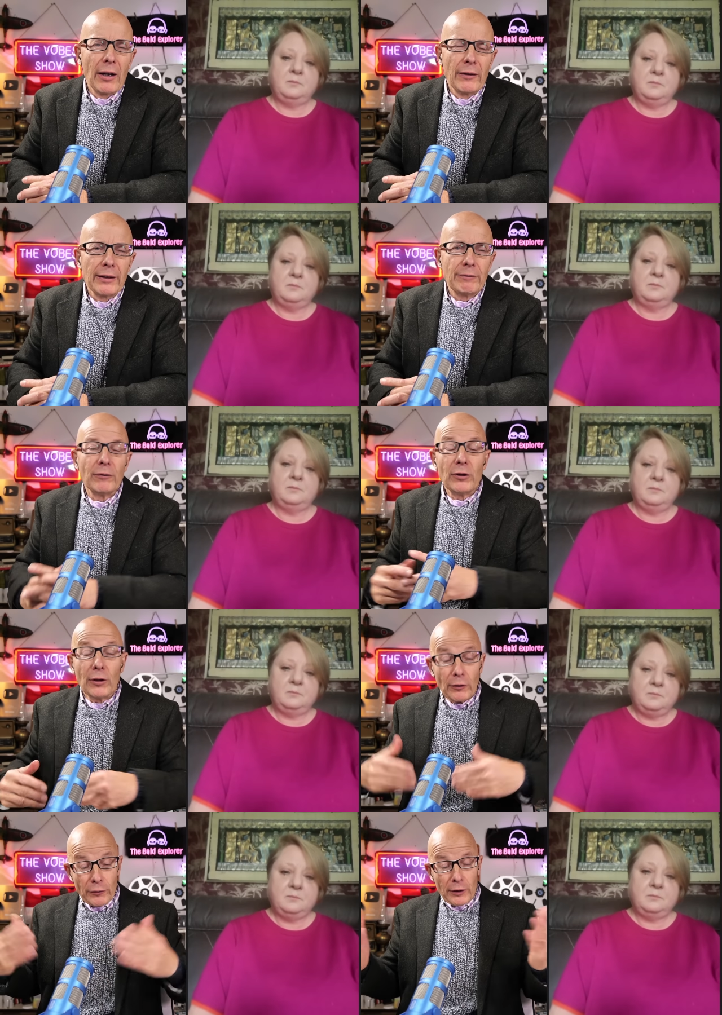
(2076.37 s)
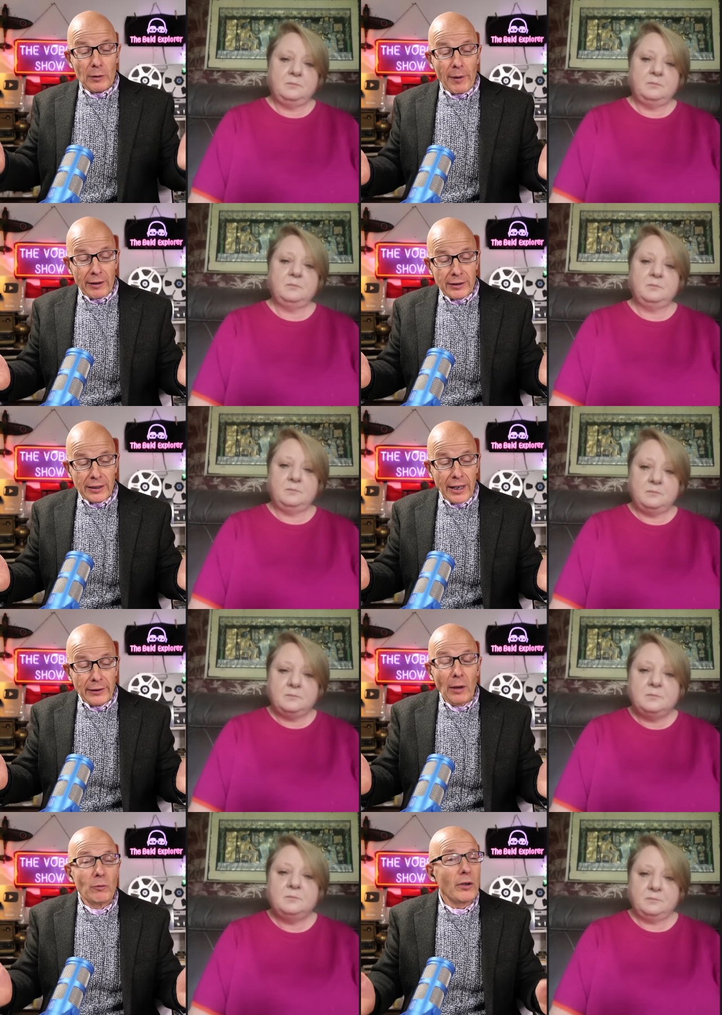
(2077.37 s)
Speaker 1: how they you know feel about
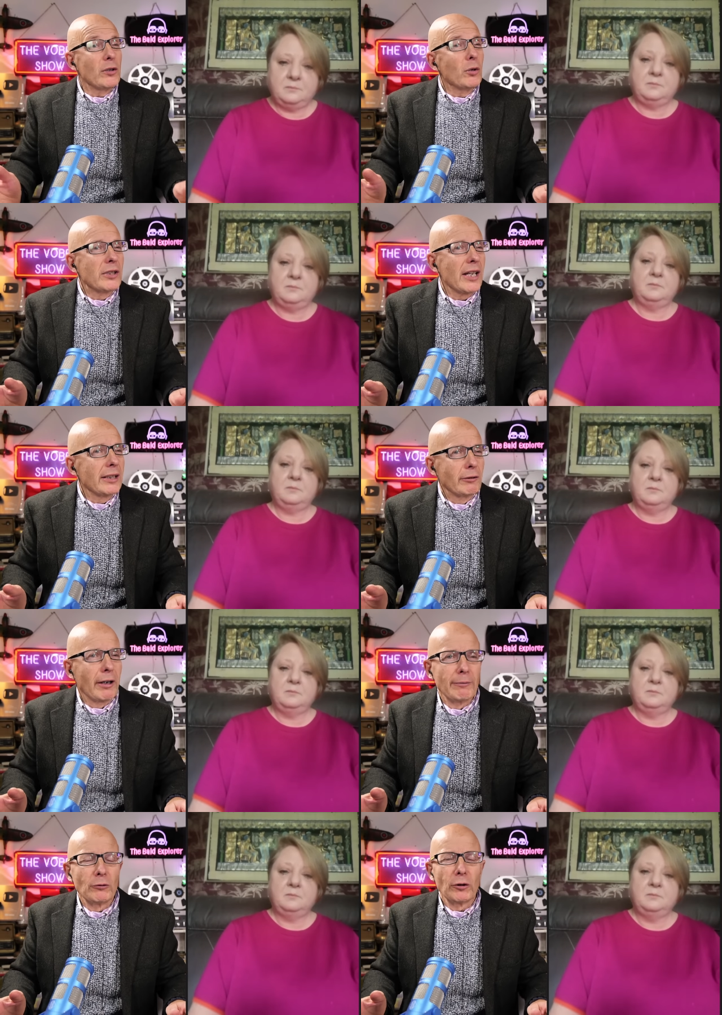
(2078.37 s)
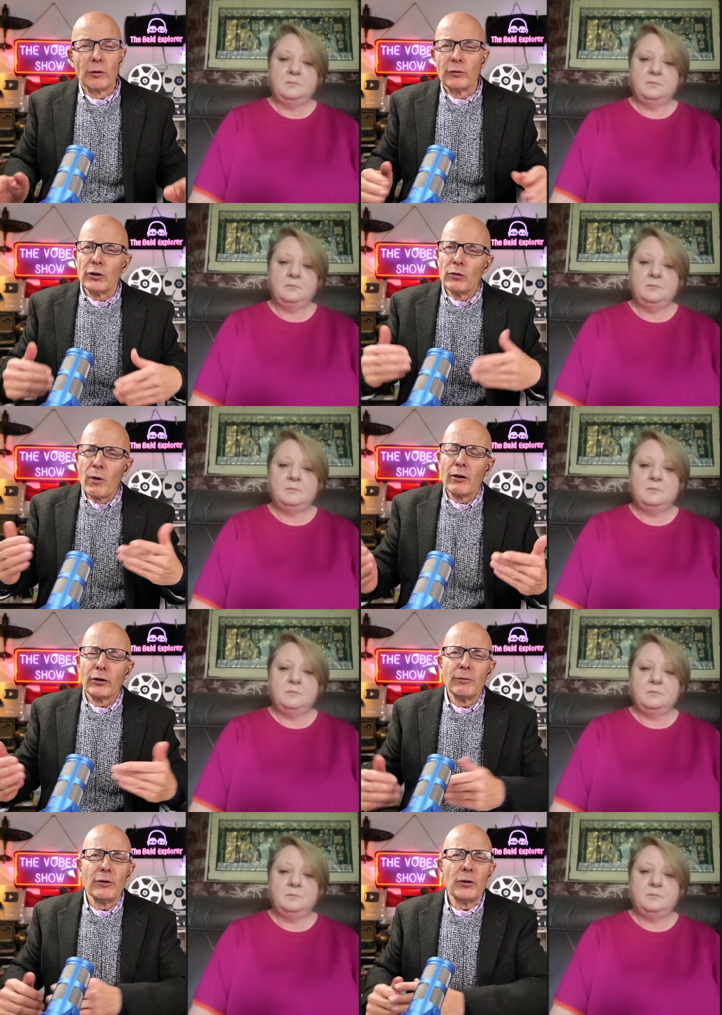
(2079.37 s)
it. And and with your Telegram group, do you
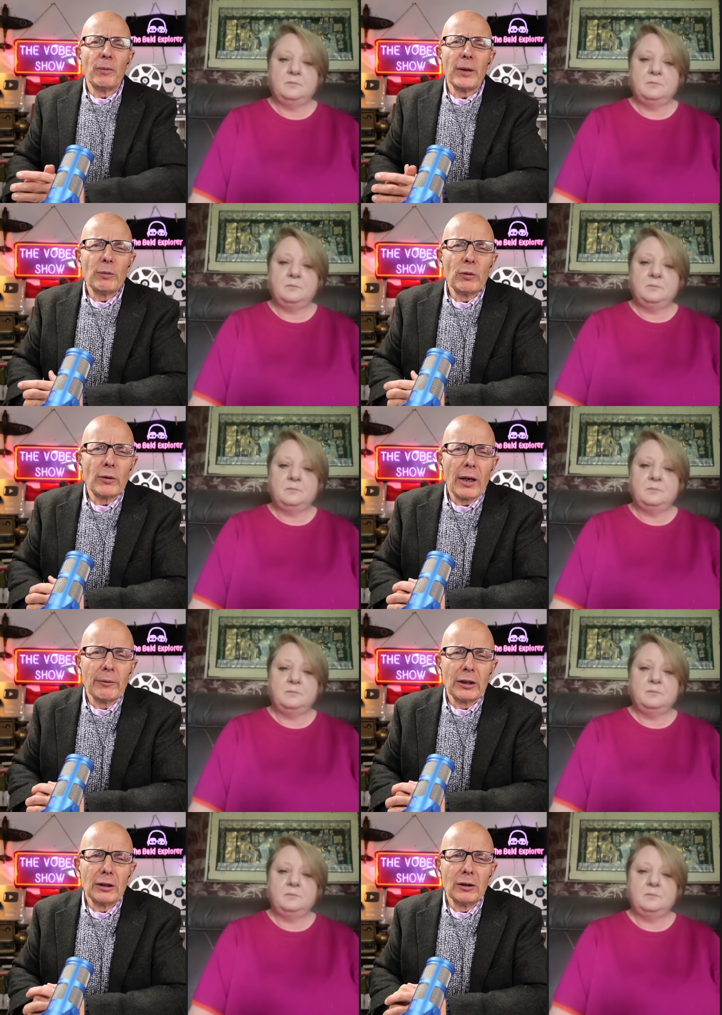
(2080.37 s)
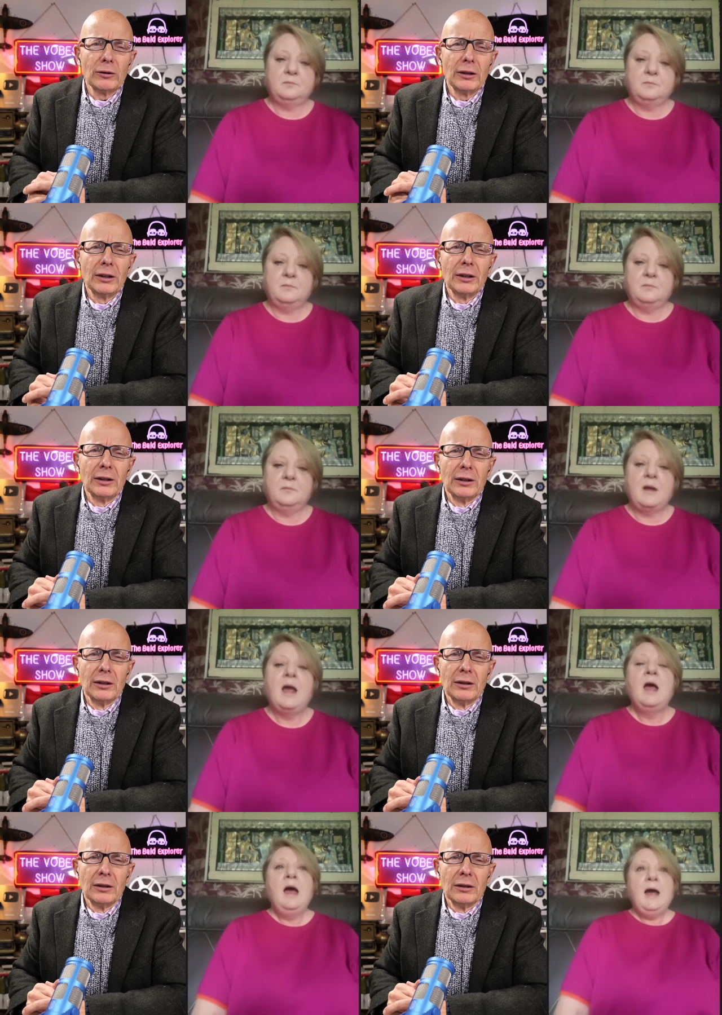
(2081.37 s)
welcome new people coming along?
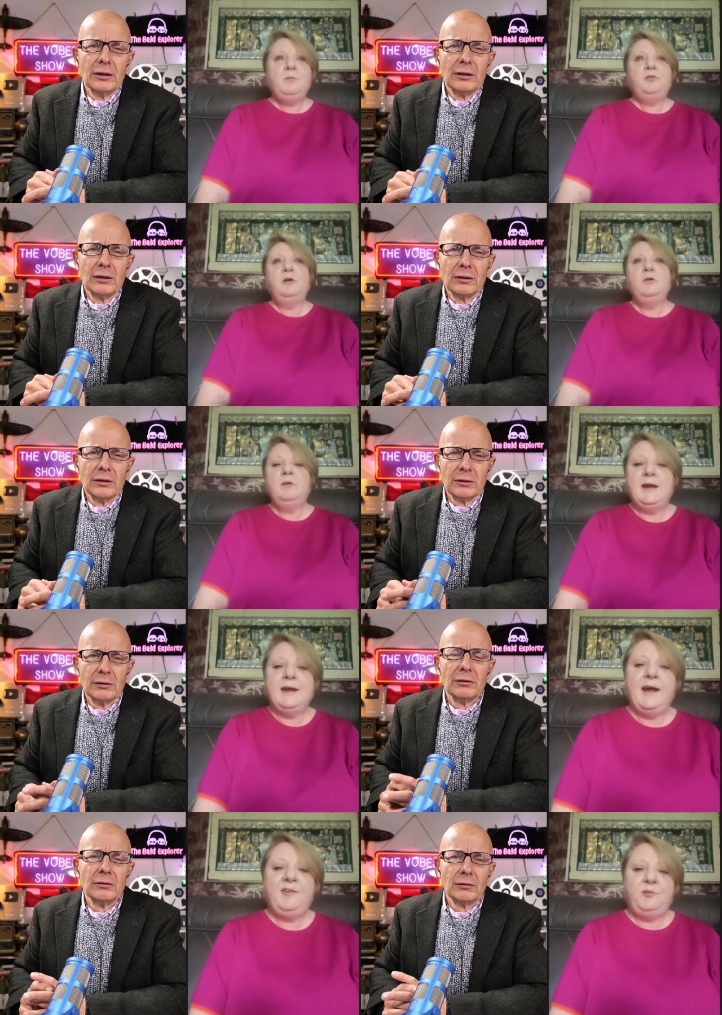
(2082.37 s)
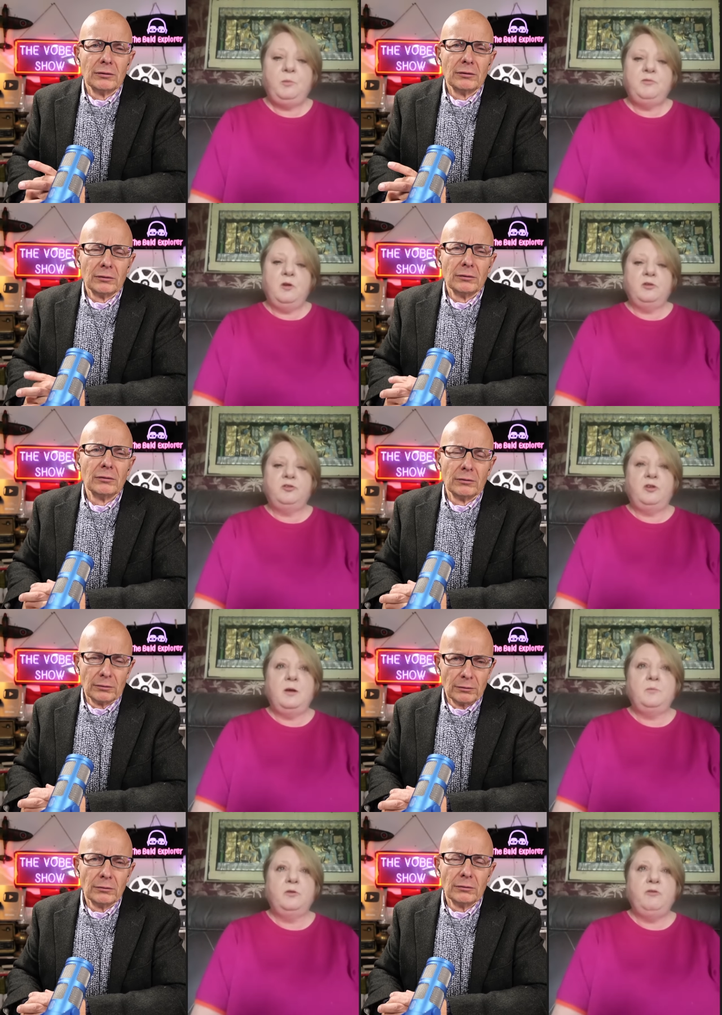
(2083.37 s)
Speaker 2: Absolutely. Yes, we've got
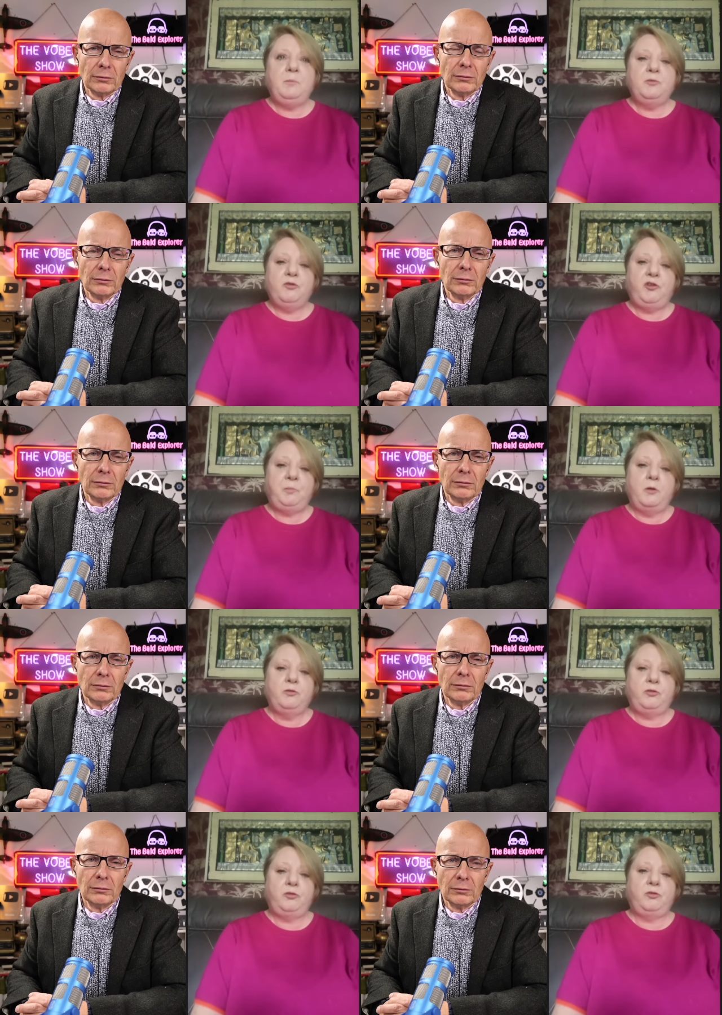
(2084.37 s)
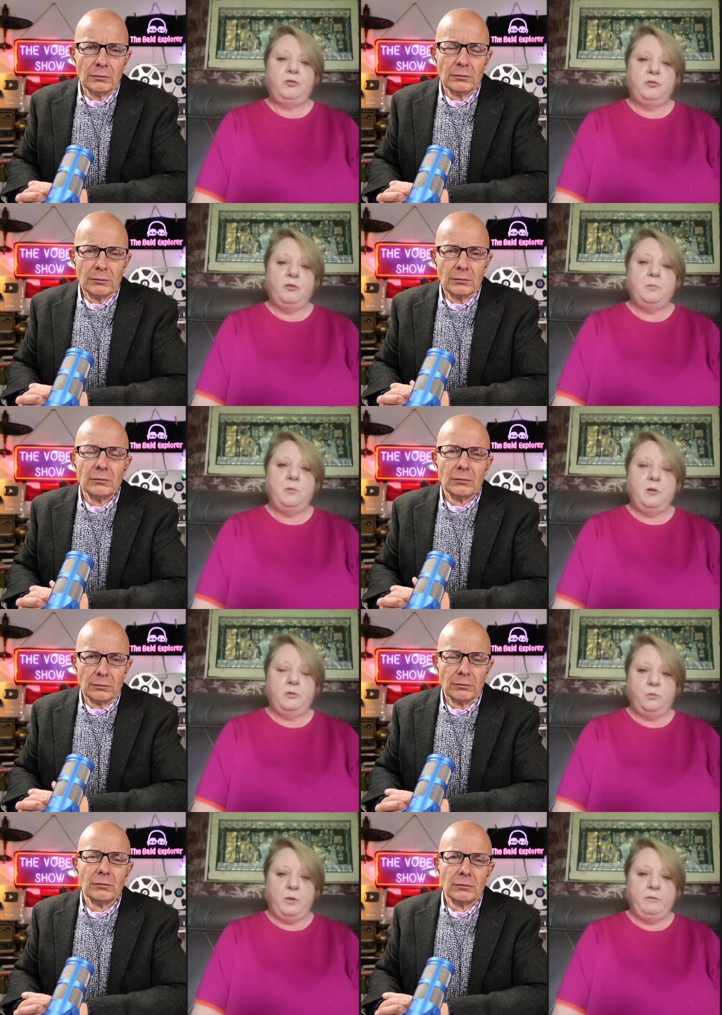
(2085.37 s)
um, the rapid response group
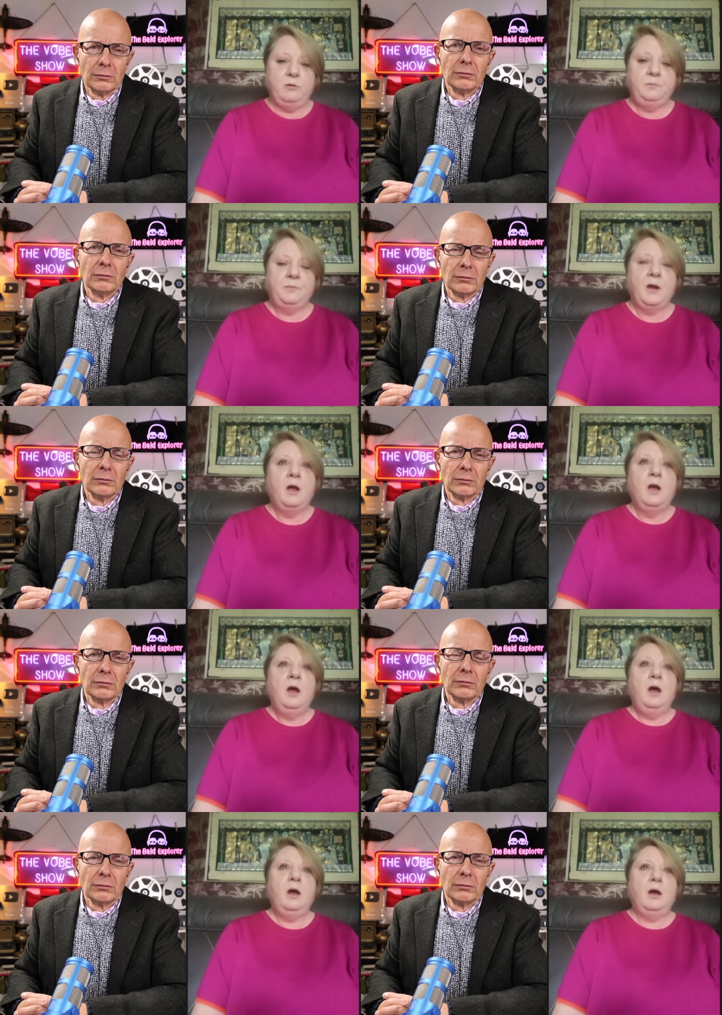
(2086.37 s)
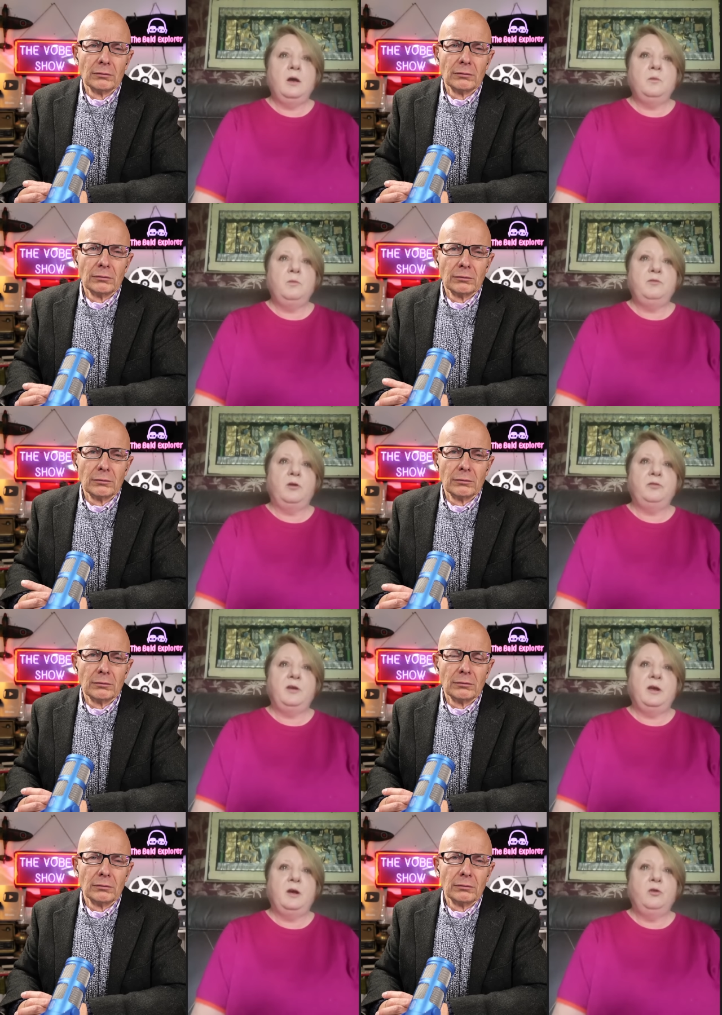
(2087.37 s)
on Wirral. Um, we've got the